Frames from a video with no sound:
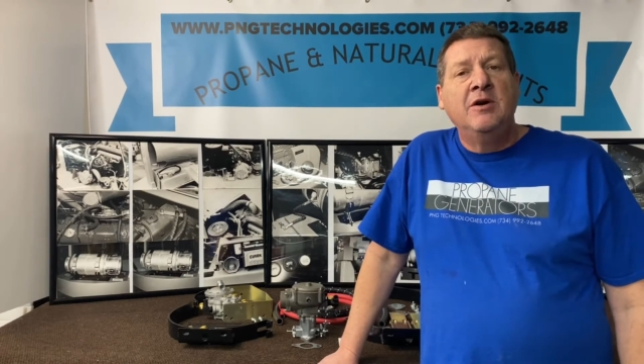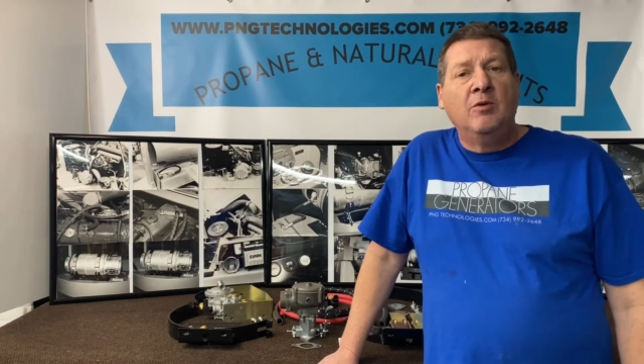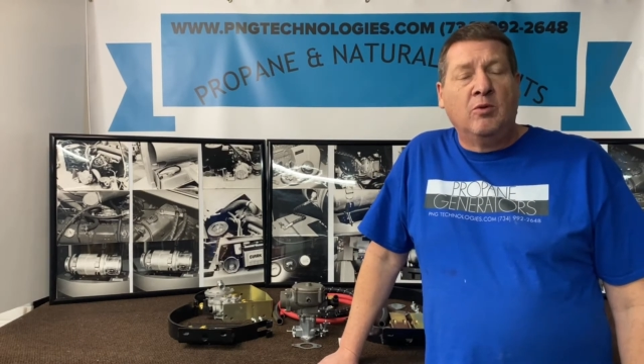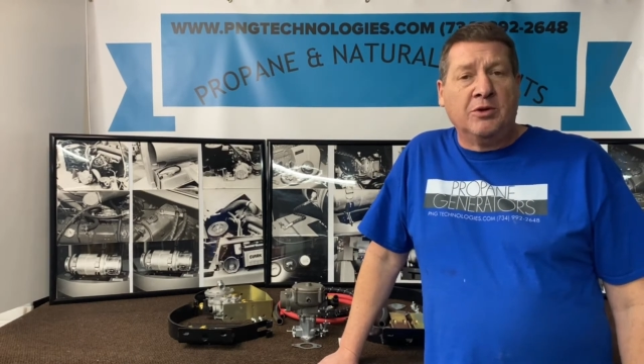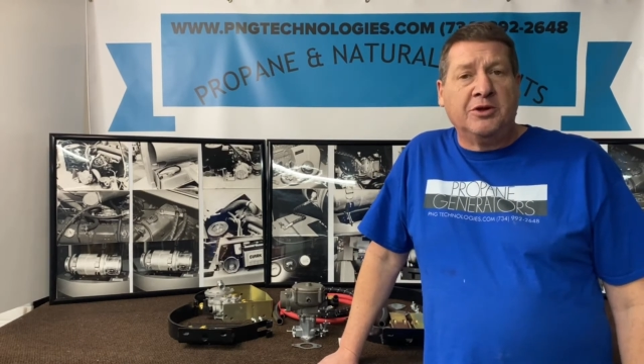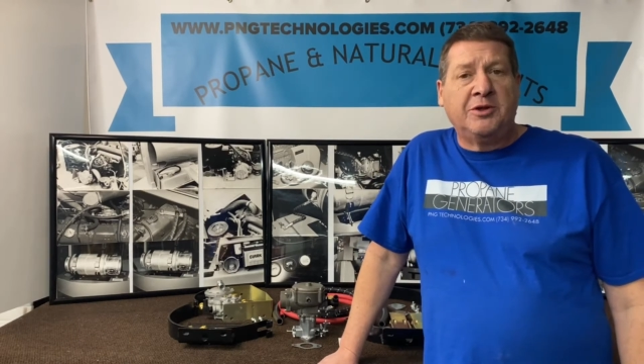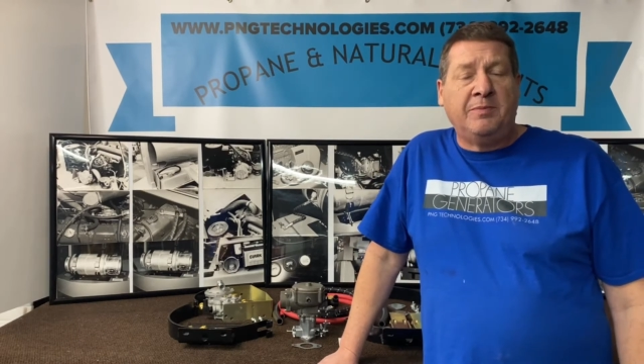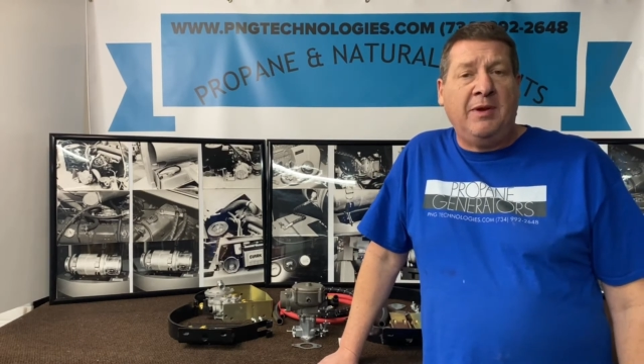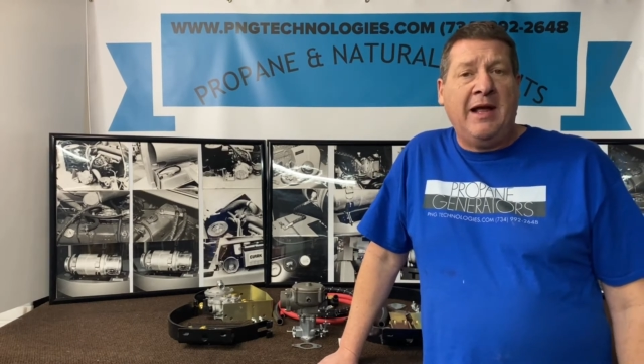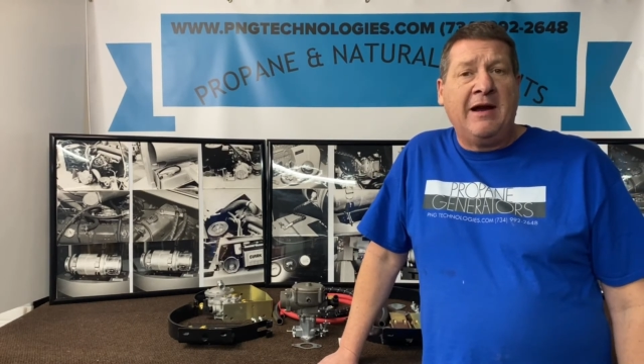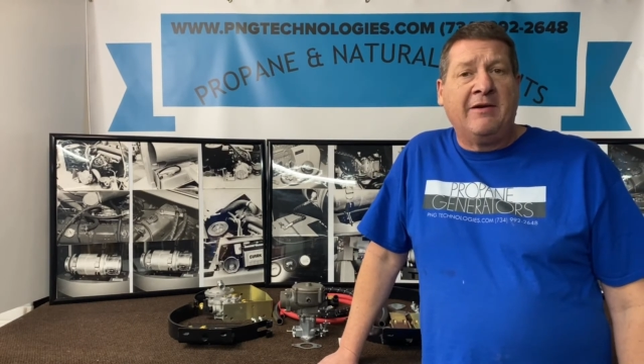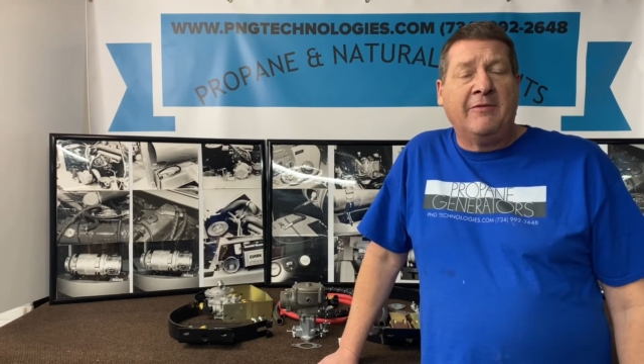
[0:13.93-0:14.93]
We're a
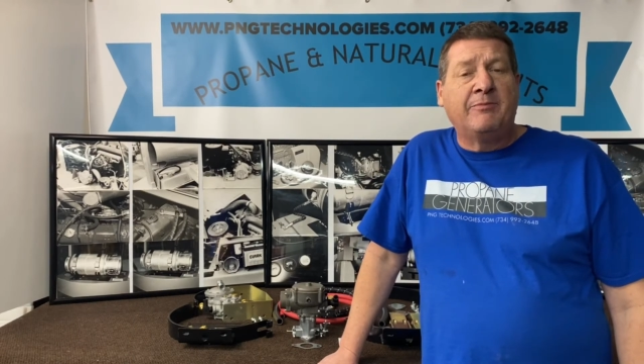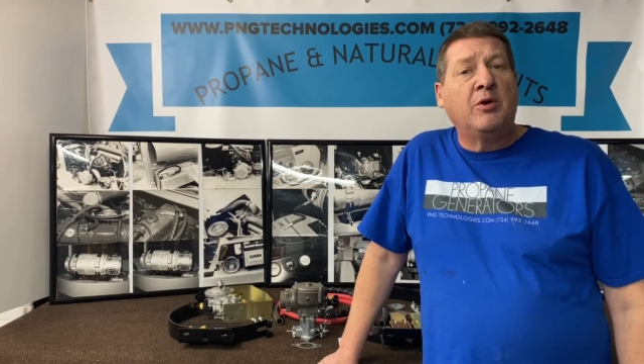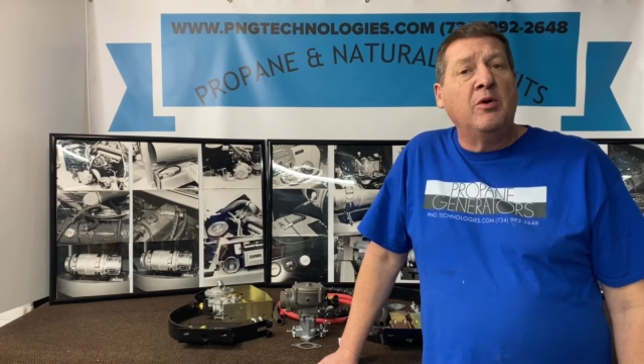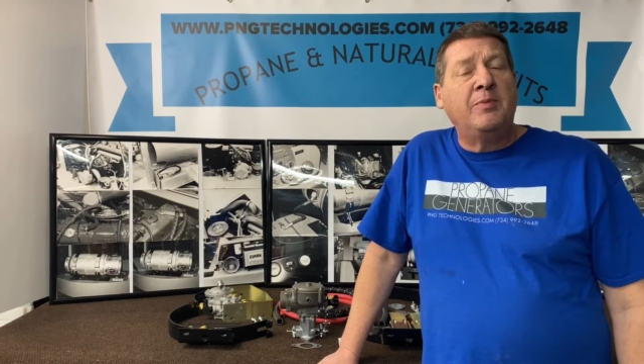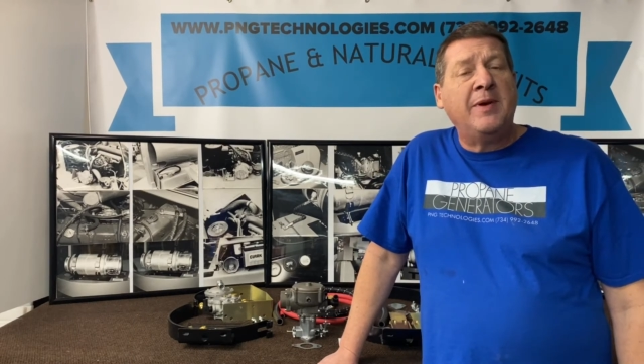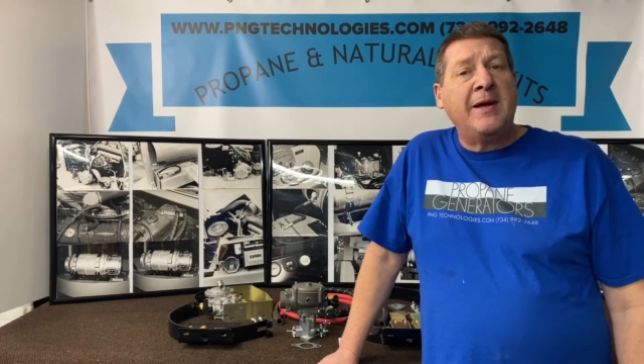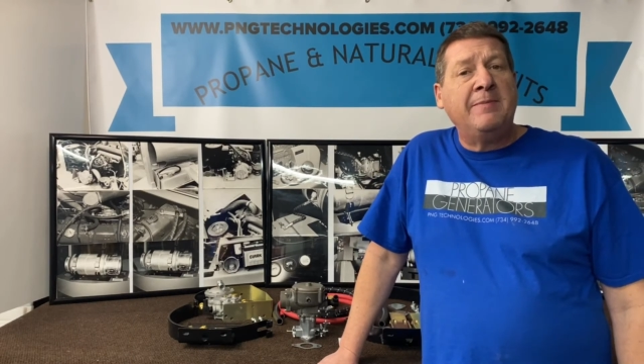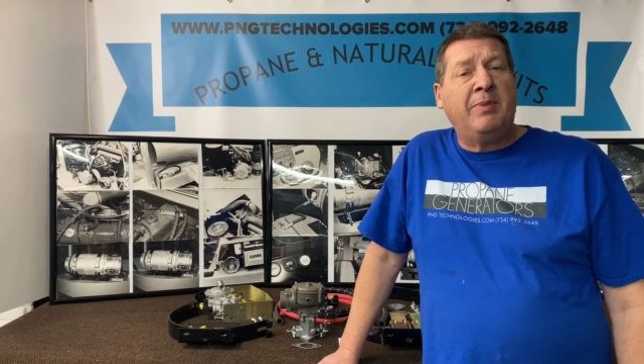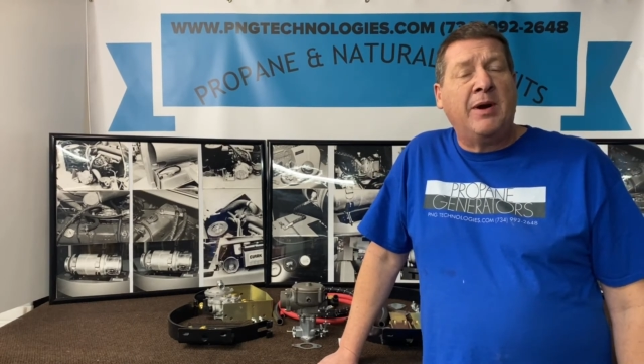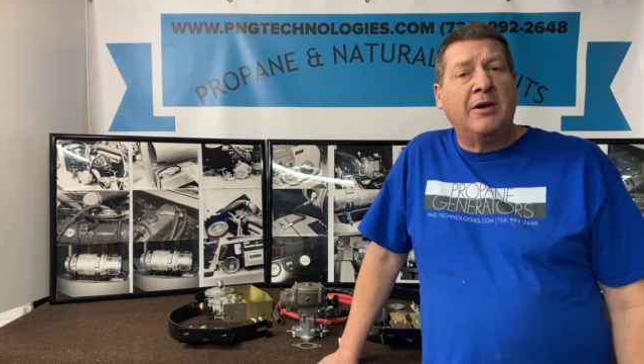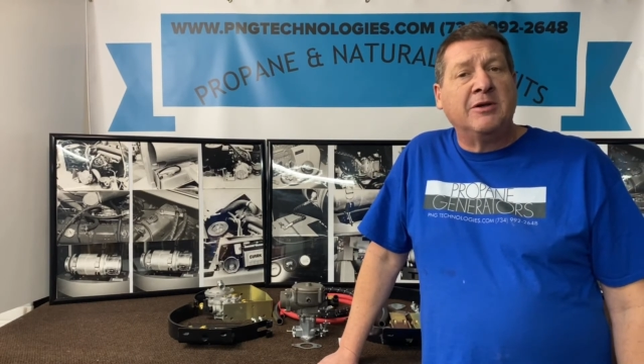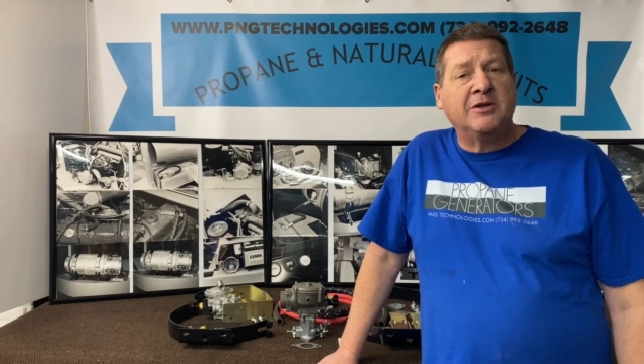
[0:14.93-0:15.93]
supplier of propane
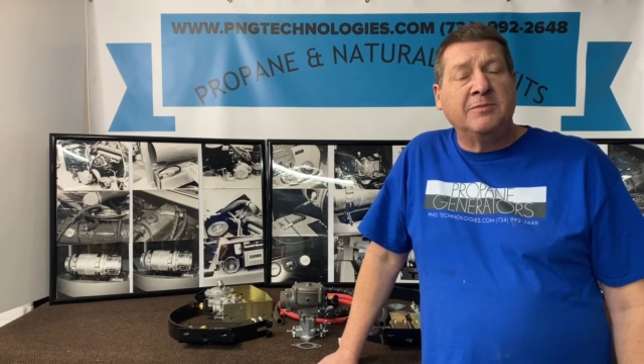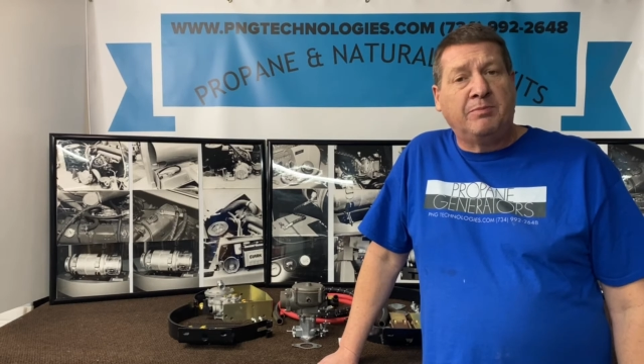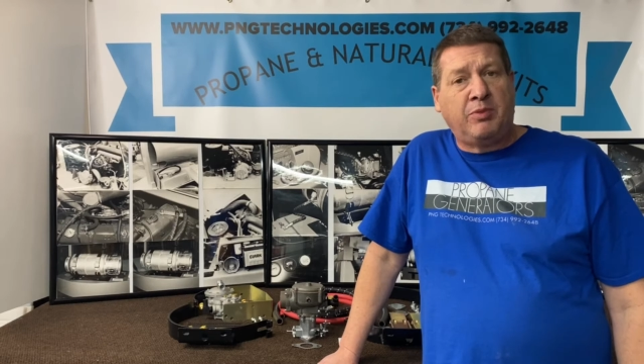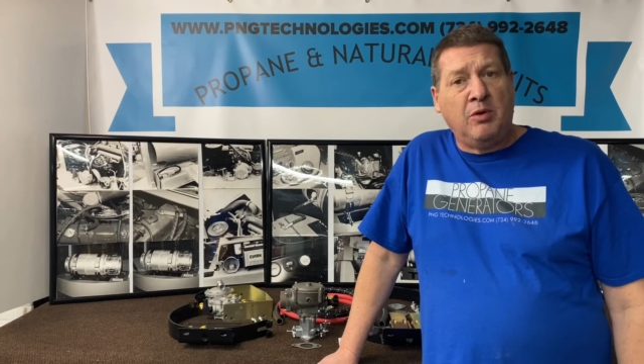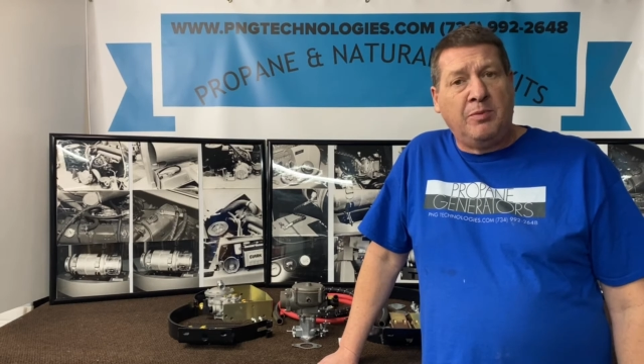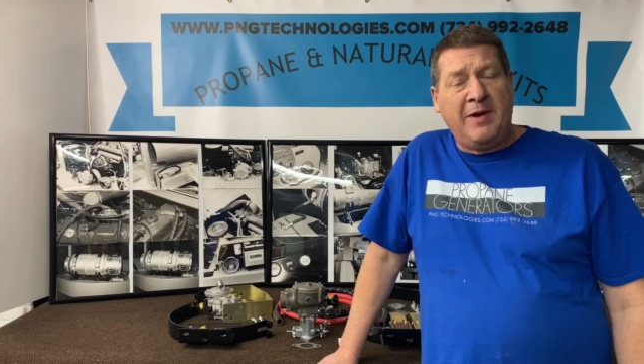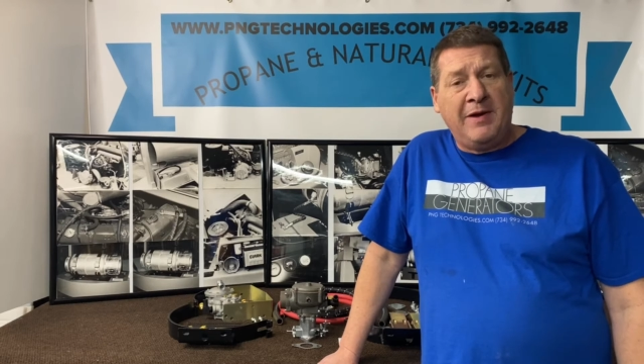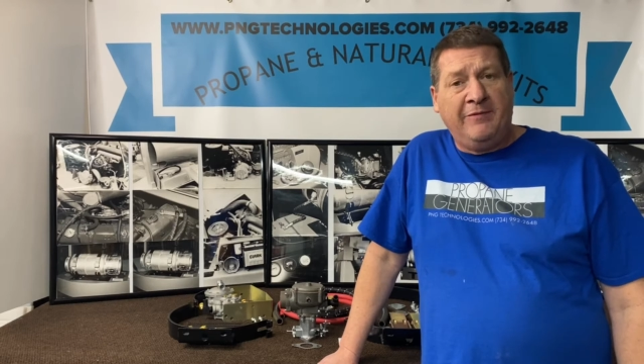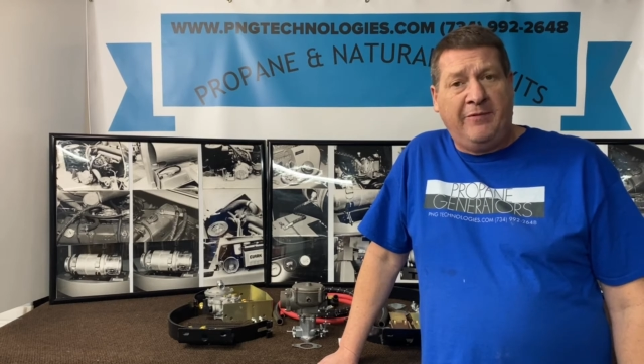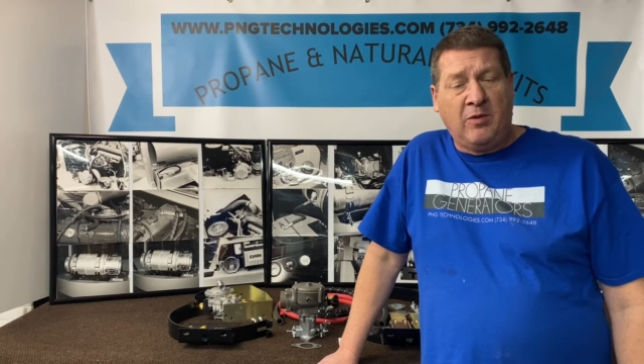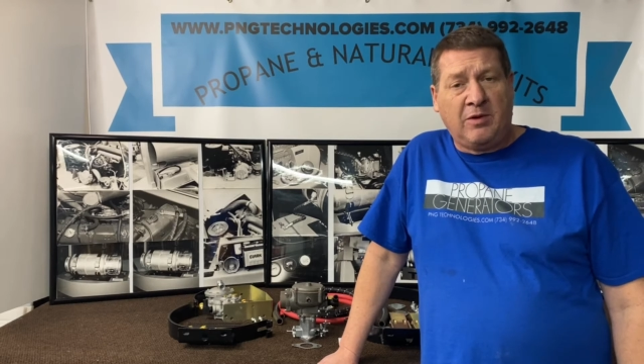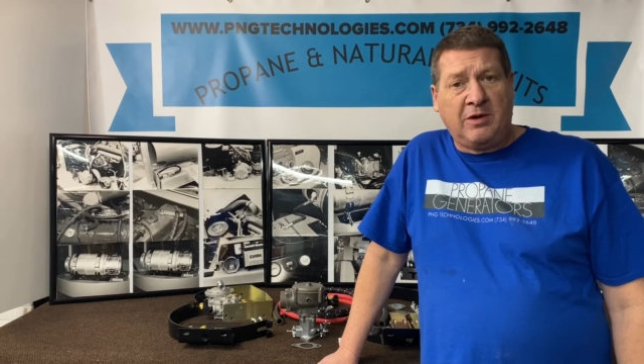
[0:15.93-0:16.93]
parts and propane
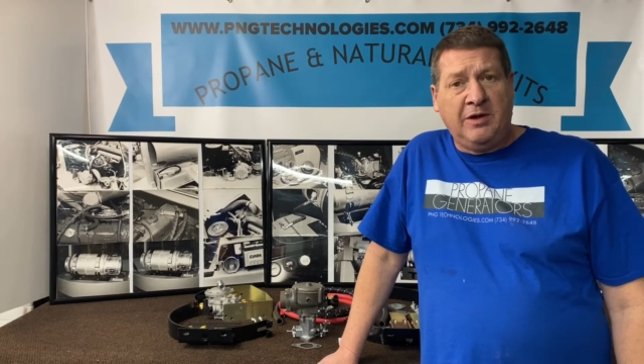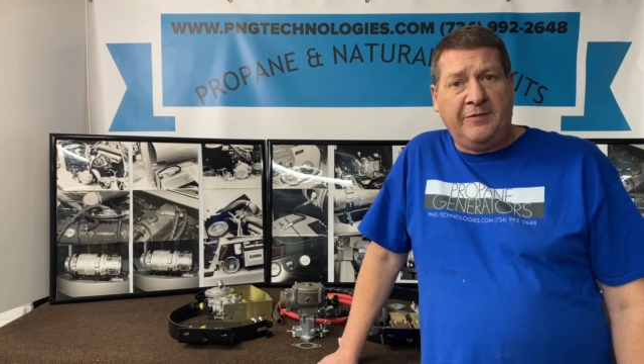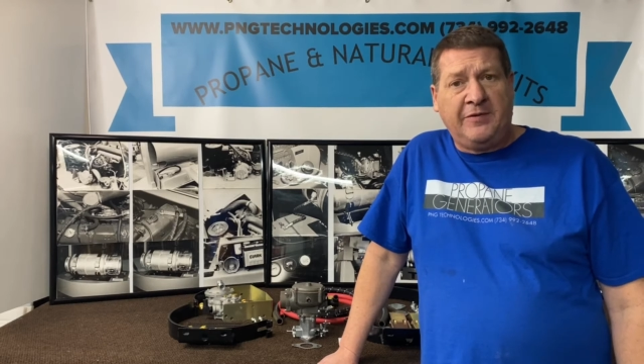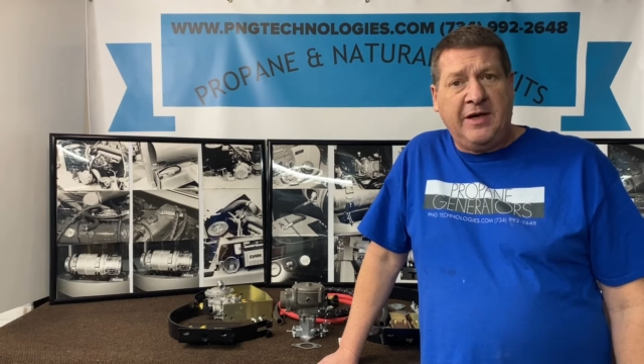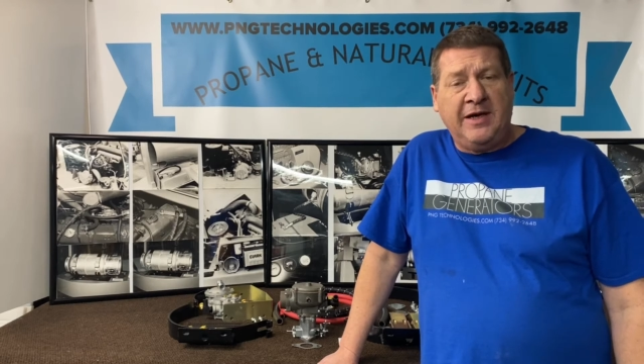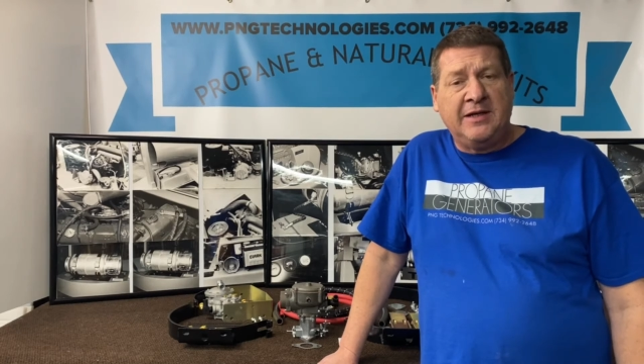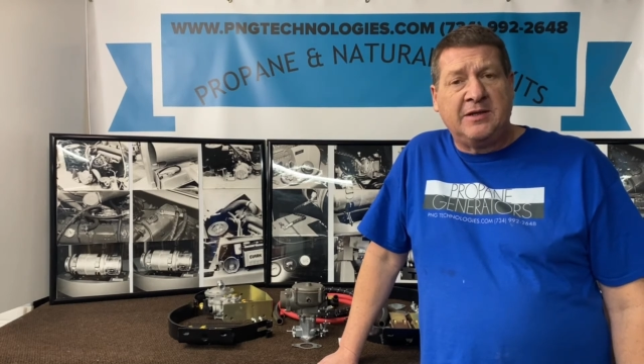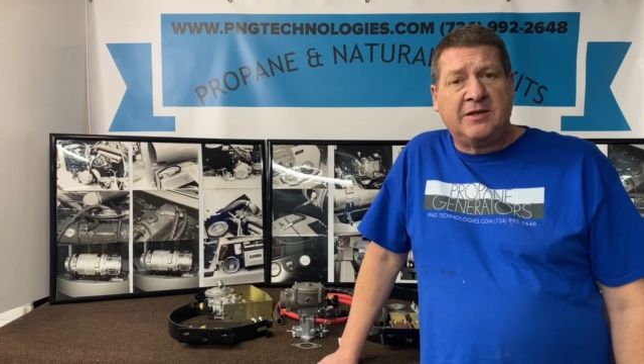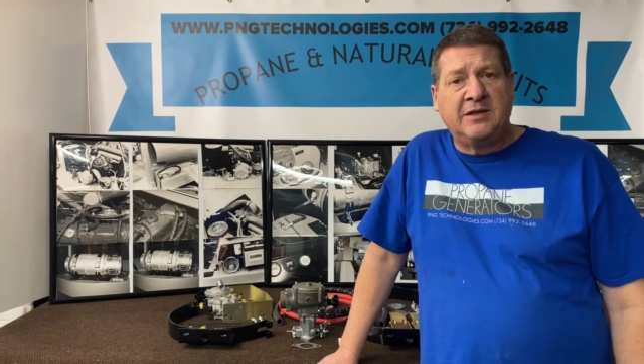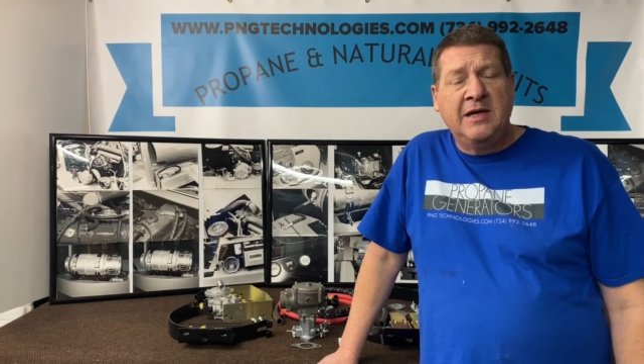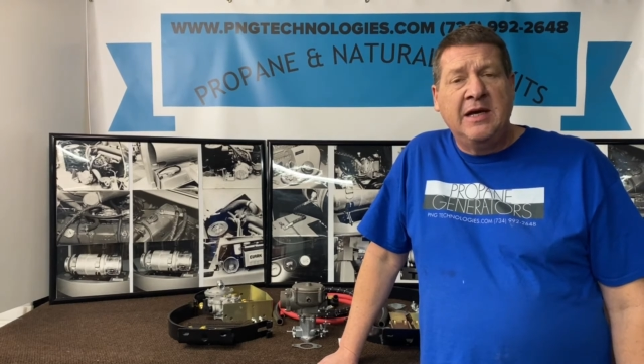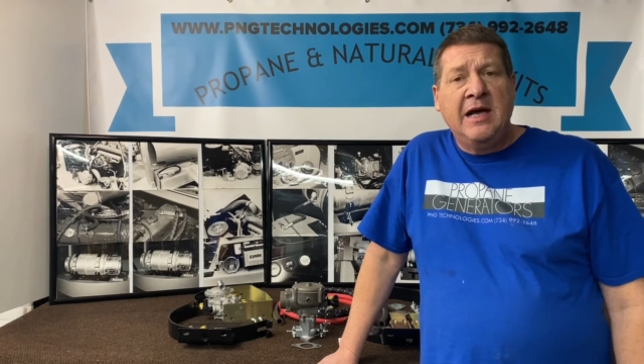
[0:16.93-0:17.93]
forklift kits.